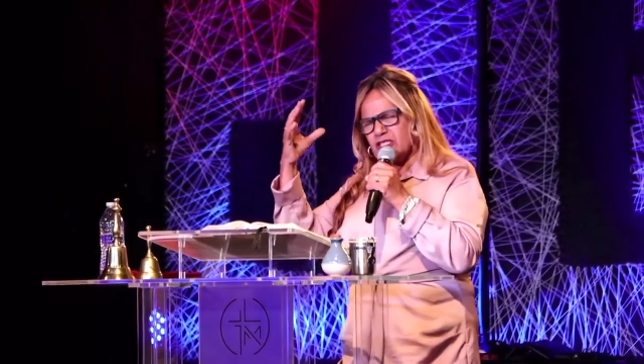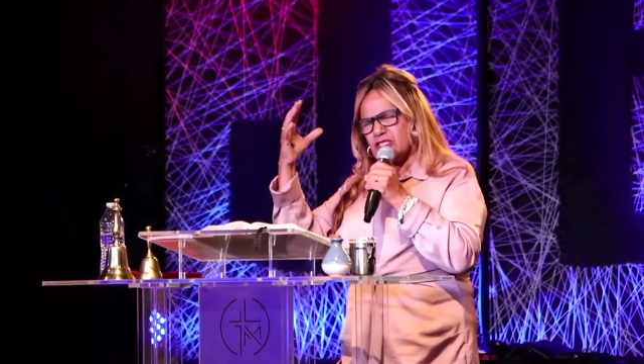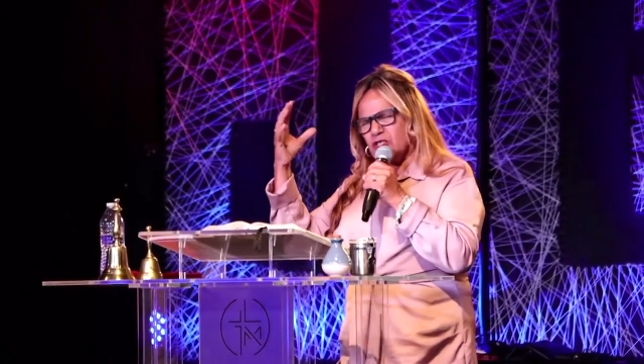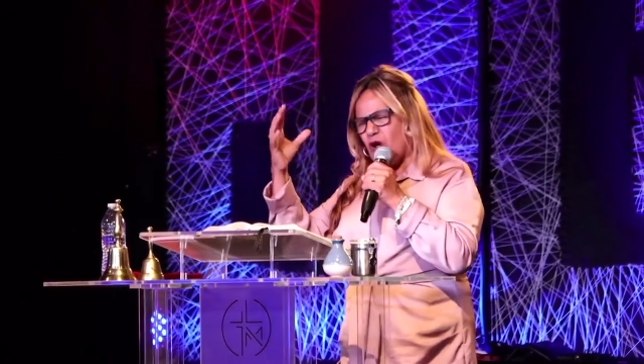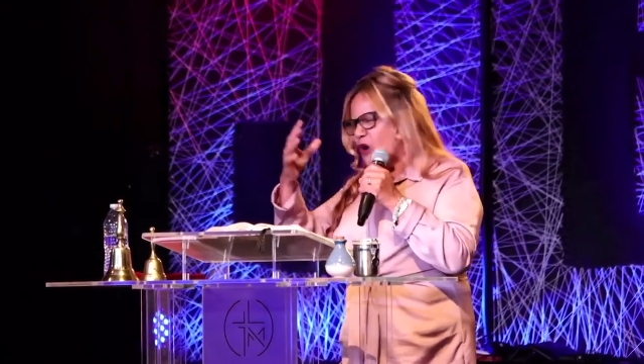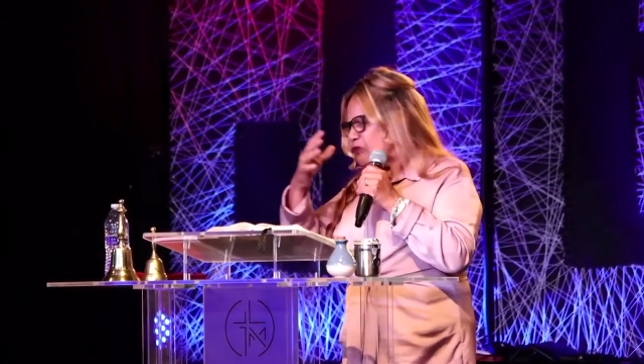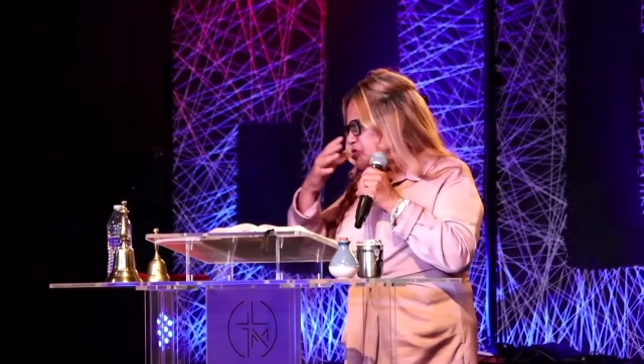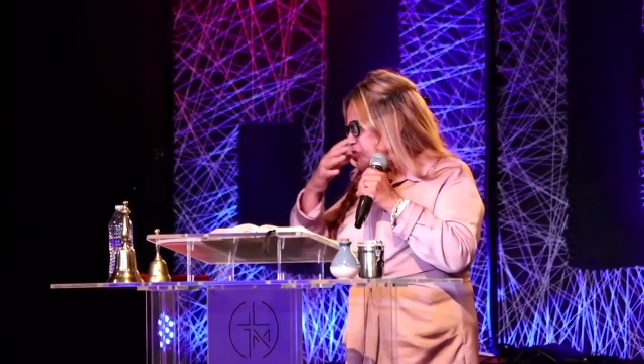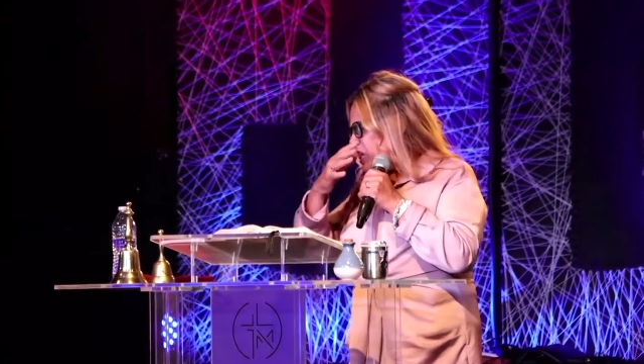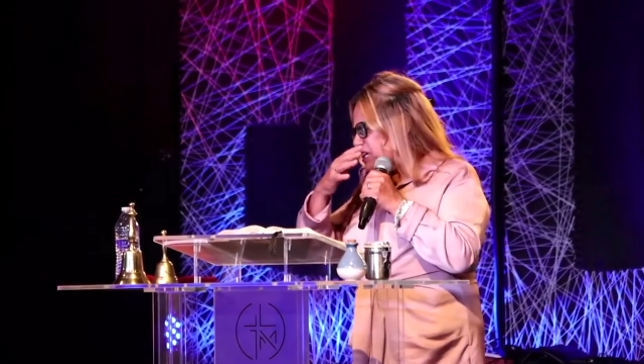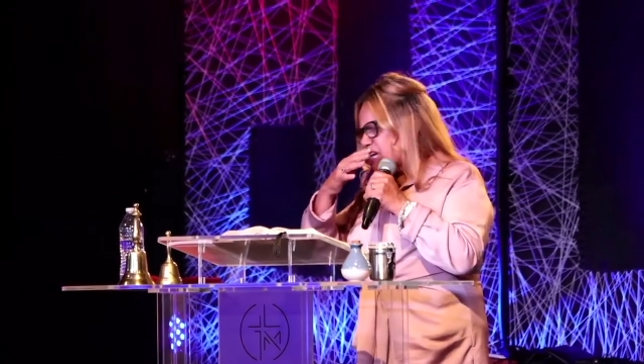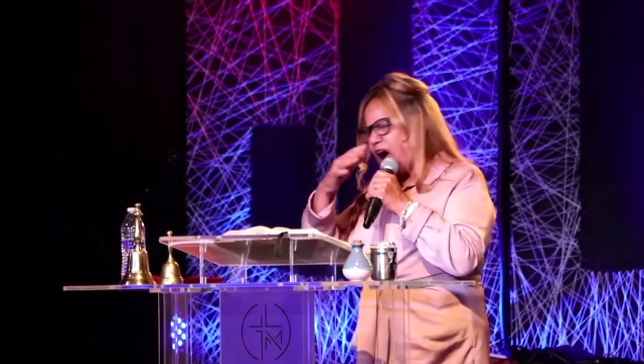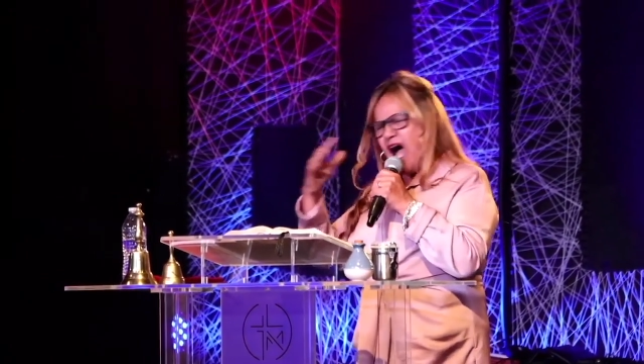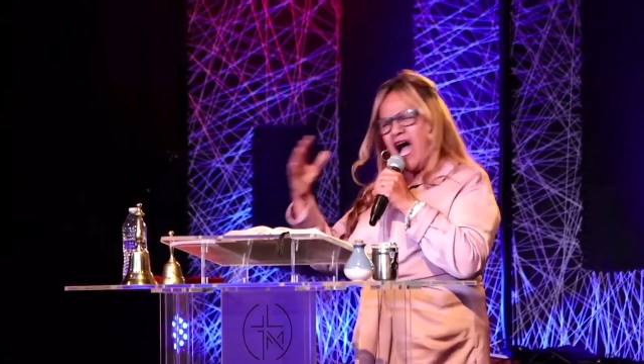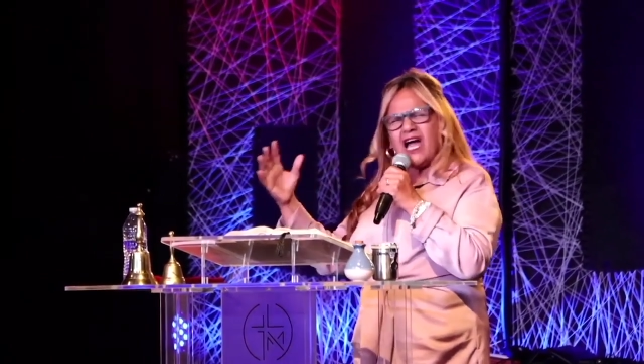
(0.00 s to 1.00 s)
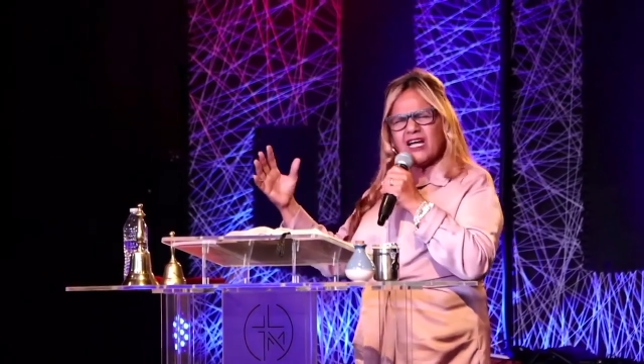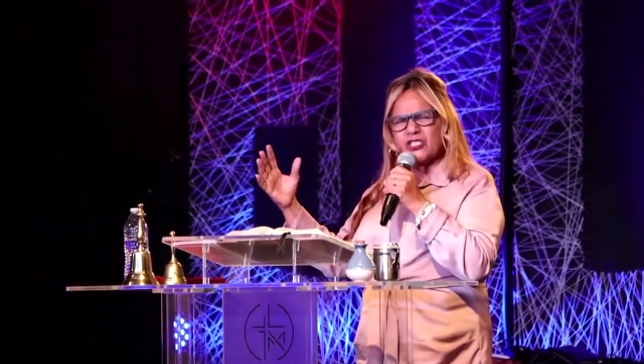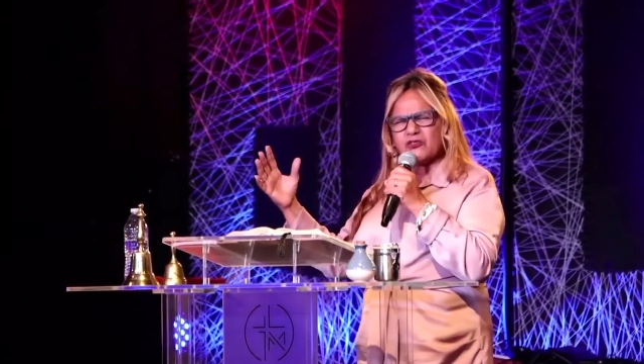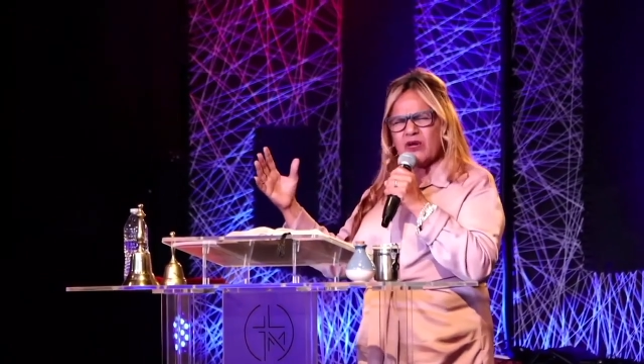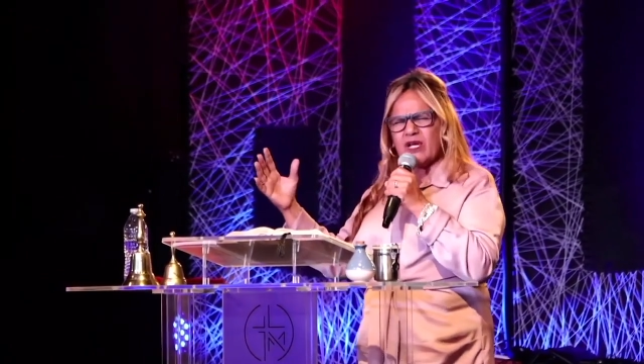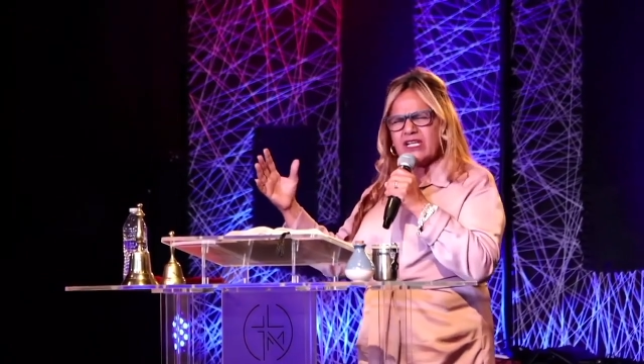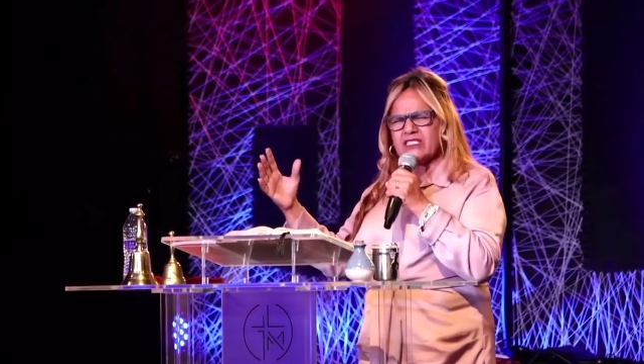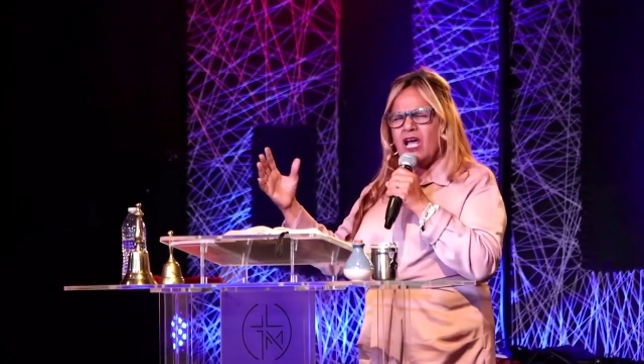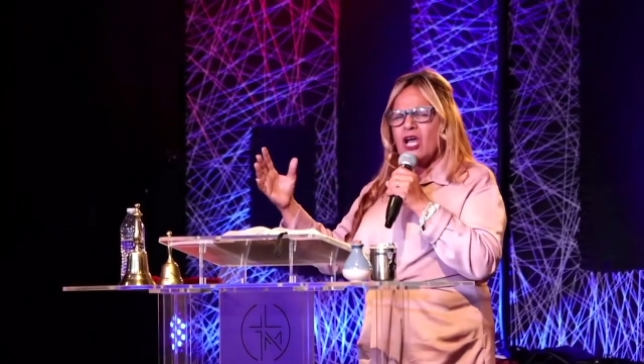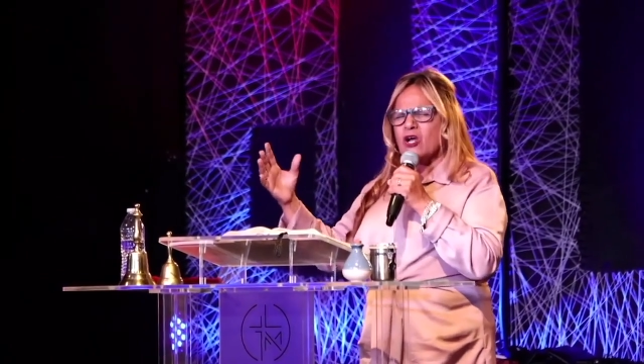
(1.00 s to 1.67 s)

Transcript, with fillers: No psychiatrist